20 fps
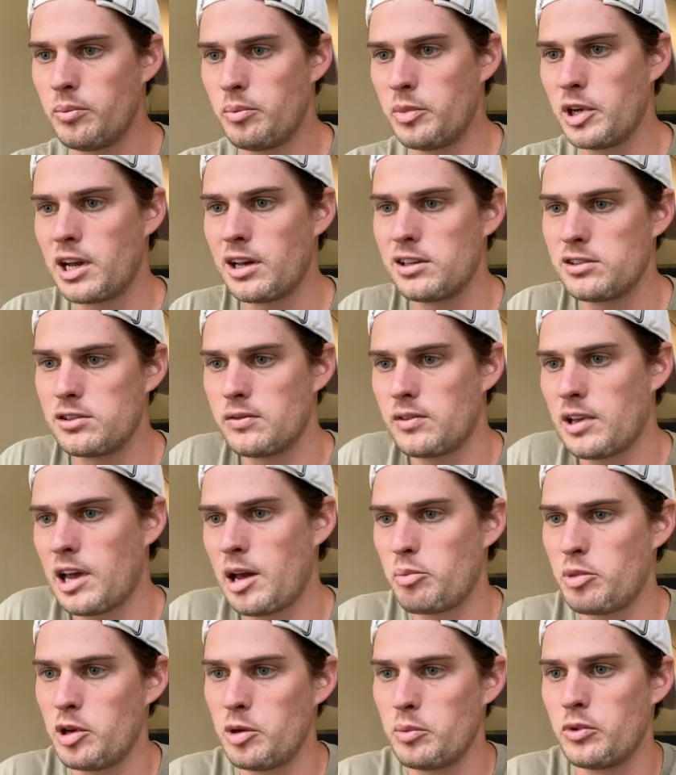because of
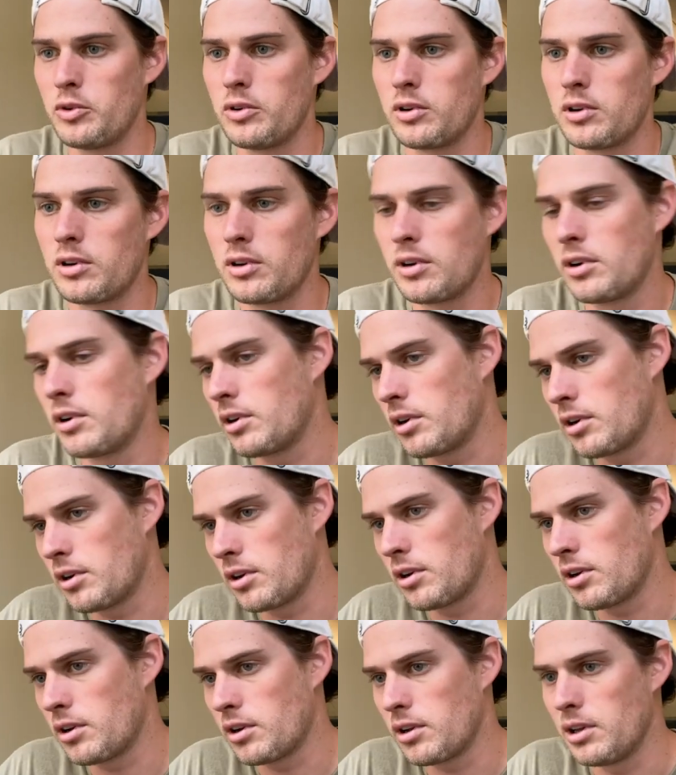that people
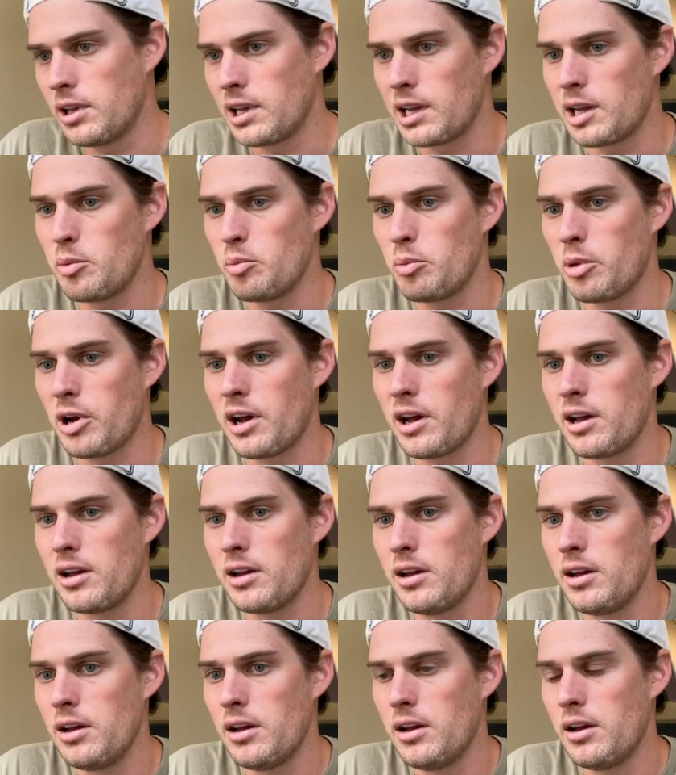click and buy.